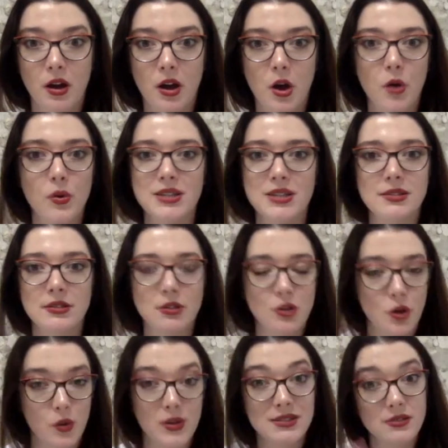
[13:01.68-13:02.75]
oh, it's, you
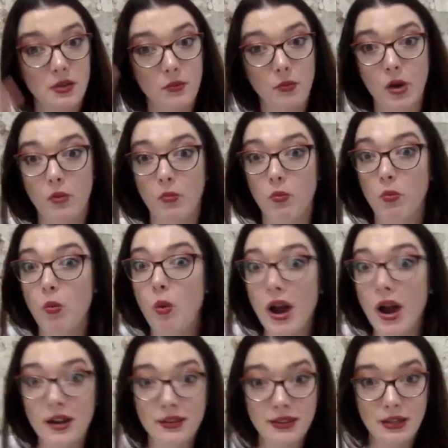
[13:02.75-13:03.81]
know, it's somewhere
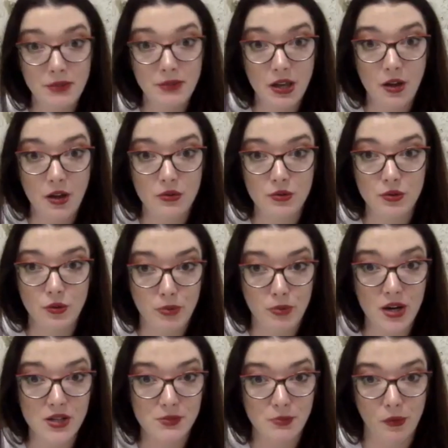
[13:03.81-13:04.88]
wildly beyond your
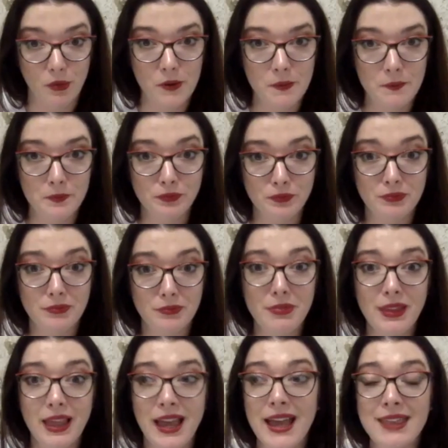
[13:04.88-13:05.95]
price point.
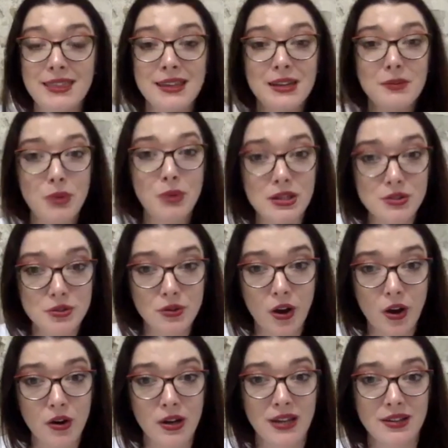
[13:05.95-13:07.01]
And then it breaks your
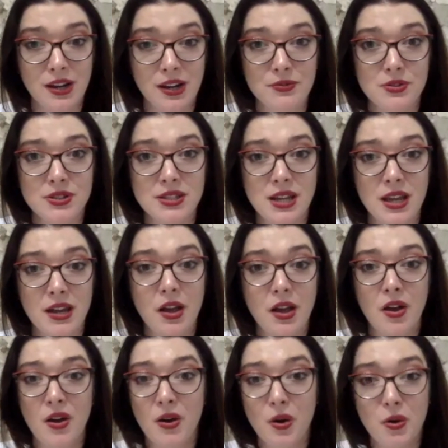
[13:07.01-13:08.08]
heart and you have to say,
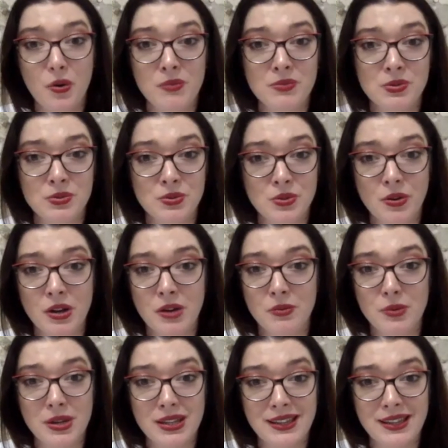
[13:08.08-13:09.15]
oh, I'm so sorry, I
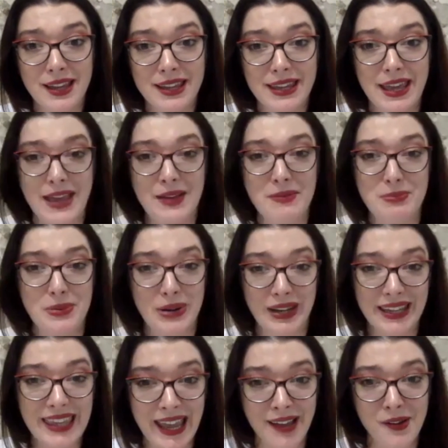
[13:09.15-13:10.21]
really like it, but I
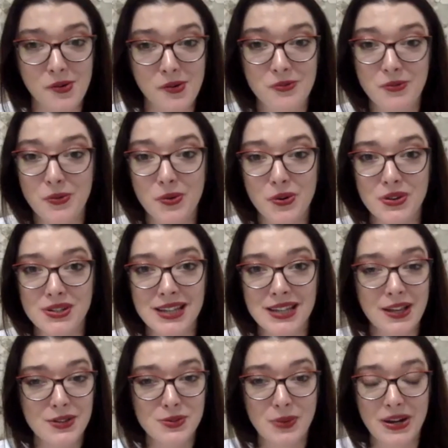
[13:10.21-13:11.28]
can't afford
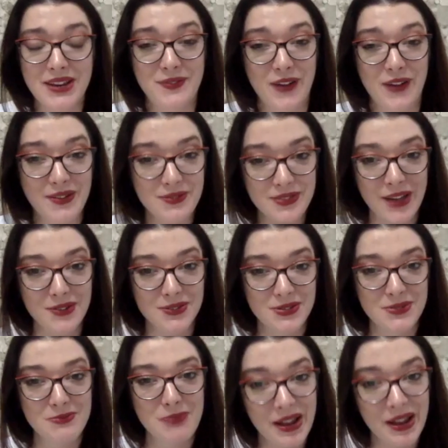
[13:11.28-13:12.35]

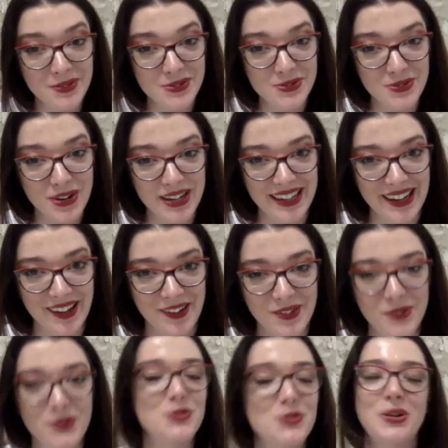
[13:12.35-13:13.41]
£25,000 right now
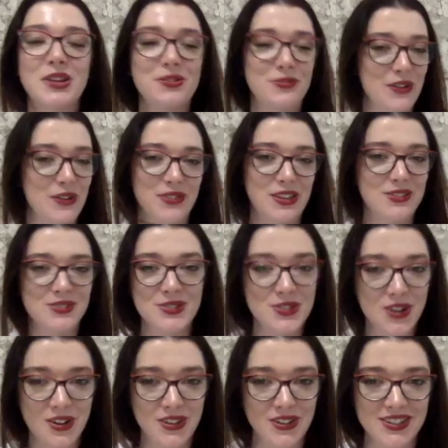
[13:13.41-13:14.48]
or
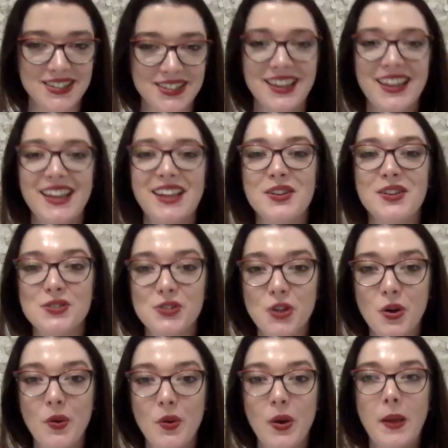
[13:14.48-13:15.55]
$25,000.
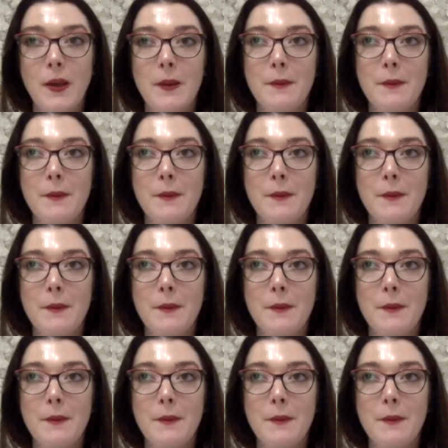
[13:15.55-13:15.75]
So